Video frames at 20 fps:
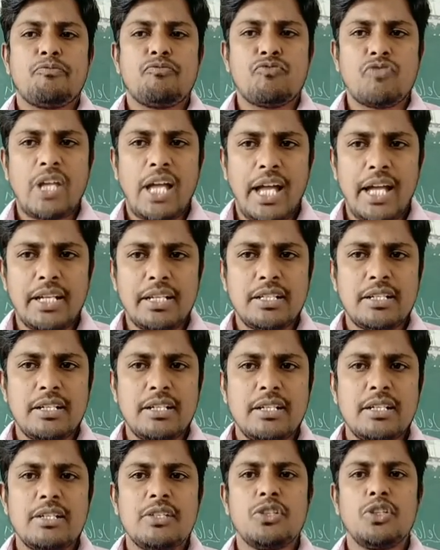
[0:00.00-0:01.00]
thank
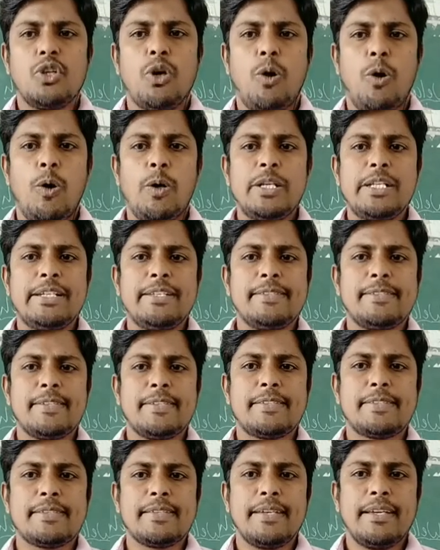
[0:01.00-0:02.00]
the
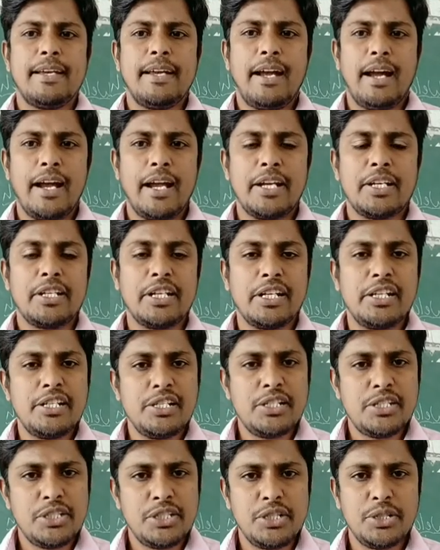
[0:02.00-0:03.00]
audiences and
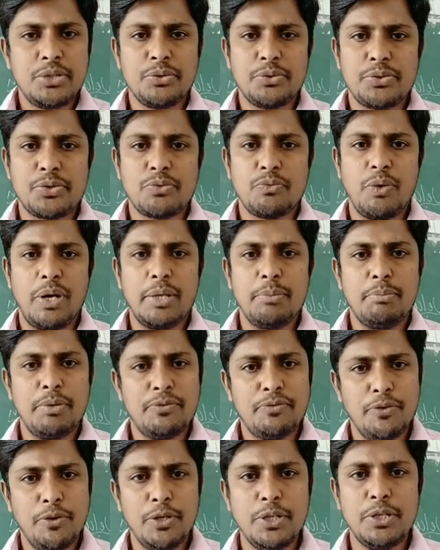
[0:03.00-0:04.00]
introduce, while
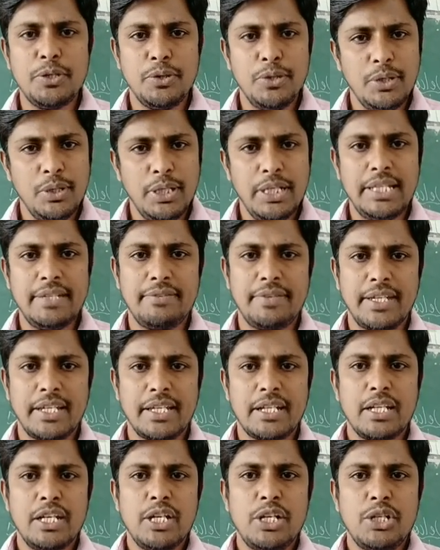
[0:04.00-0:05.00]
before you
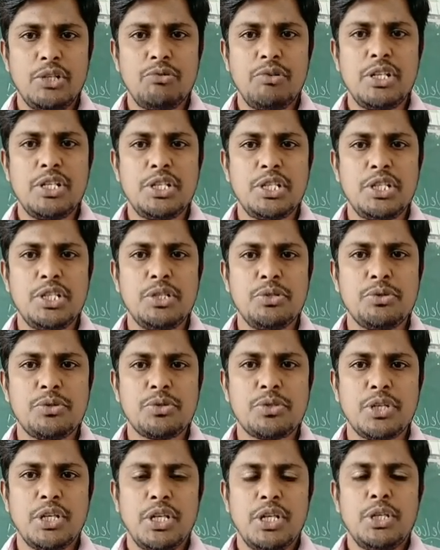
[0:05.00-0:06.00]
leaving, you
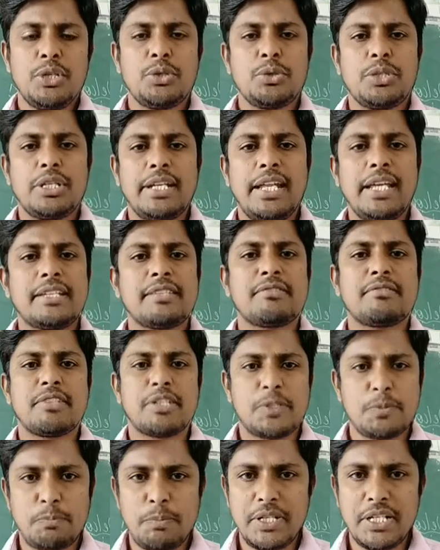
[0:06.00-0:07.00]
introduce to the next
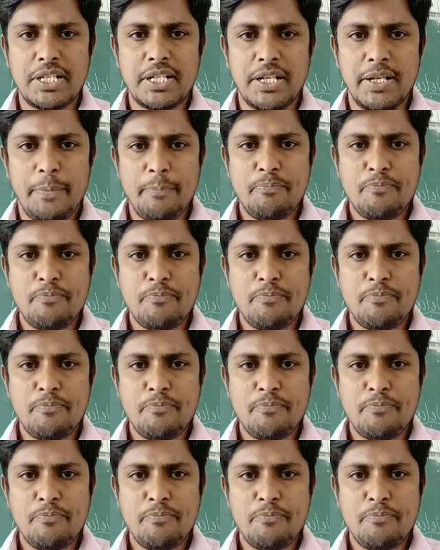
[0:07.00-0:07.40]
speaker.